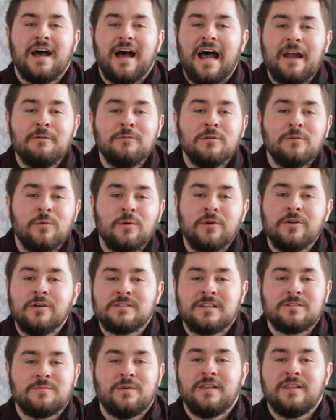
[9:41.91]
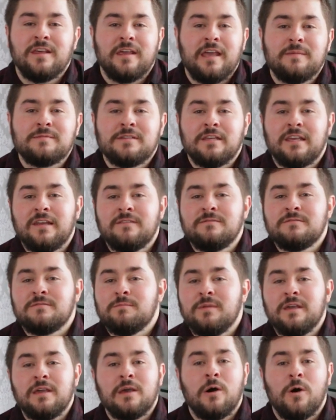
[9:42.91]
Hyrule Warriors is one of the games that gives
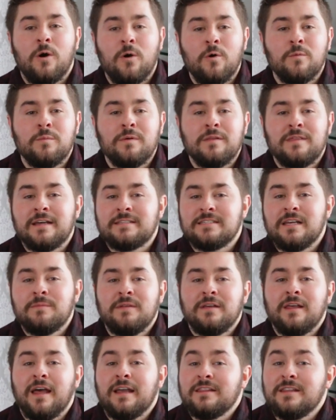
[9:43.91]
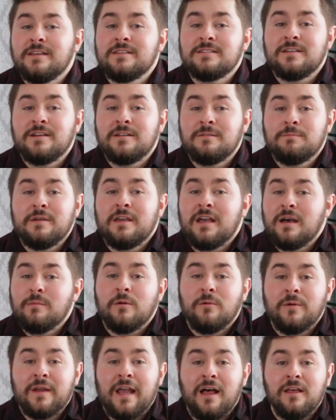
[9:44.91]
me hope that something like this could
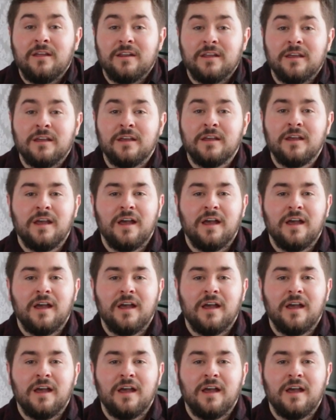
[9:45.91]
become a reality.